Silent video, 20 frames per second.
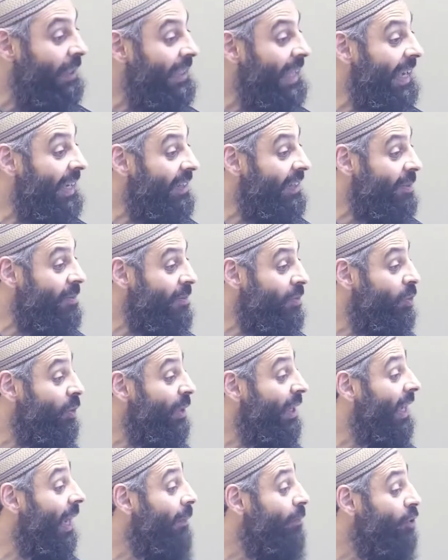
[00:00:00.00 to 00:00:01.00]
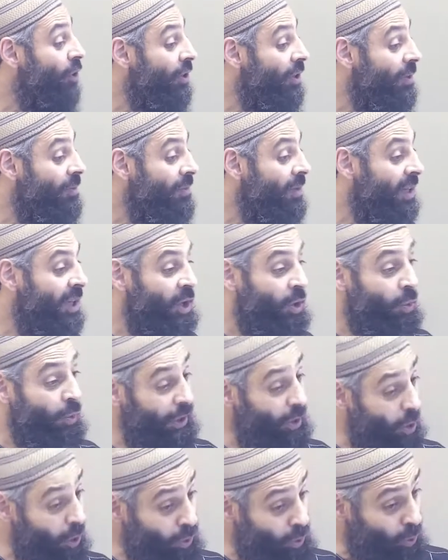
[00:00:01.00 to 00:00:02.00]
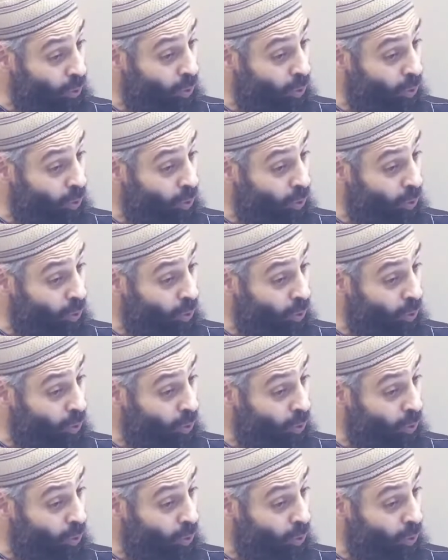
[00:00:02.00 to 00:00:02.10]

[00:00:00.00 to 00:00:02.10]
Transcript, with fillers: We take them, we capture them. We